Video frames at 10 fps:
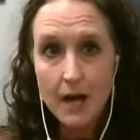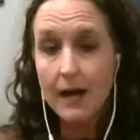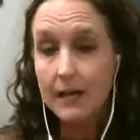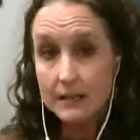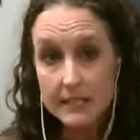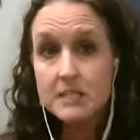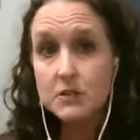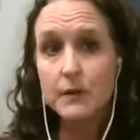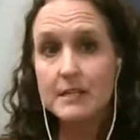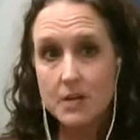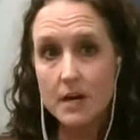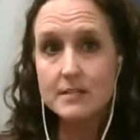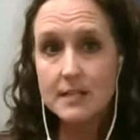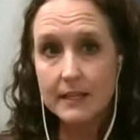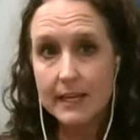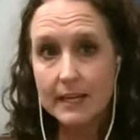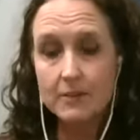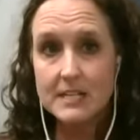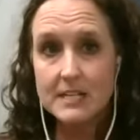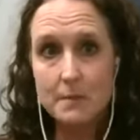Uh, Linda runs our daily
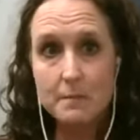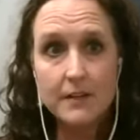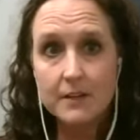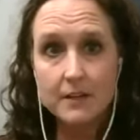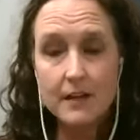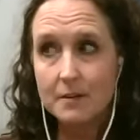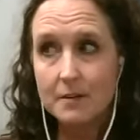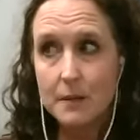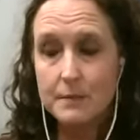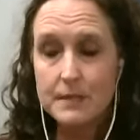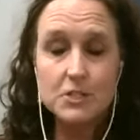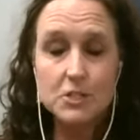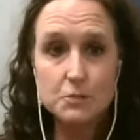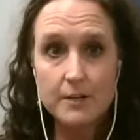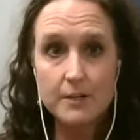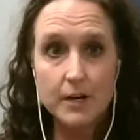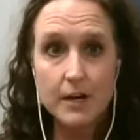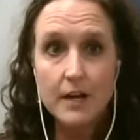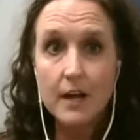huddles. That's my mother and my business partner.